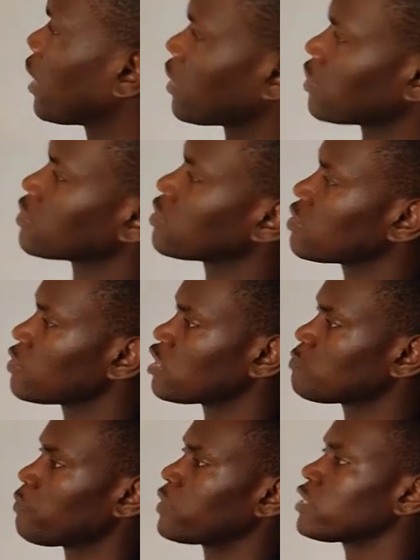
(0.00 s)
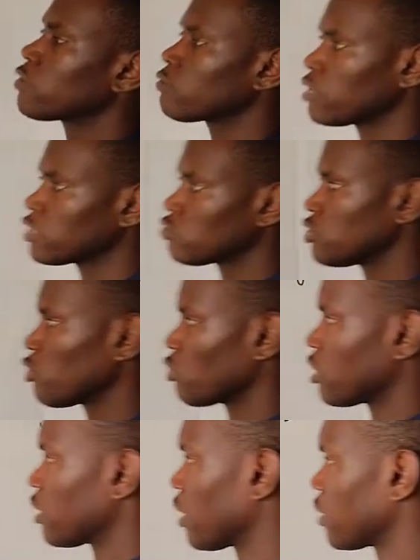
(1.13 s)
a line is perpendicular to the
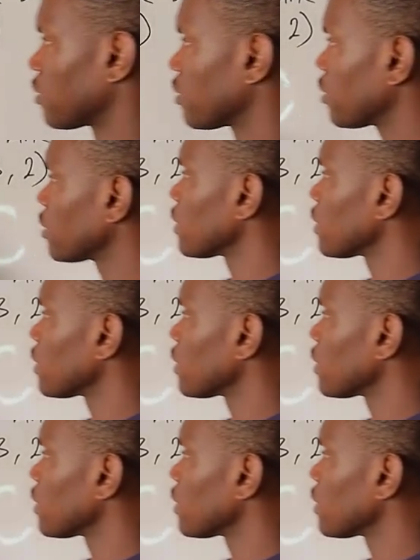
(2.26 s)
other line,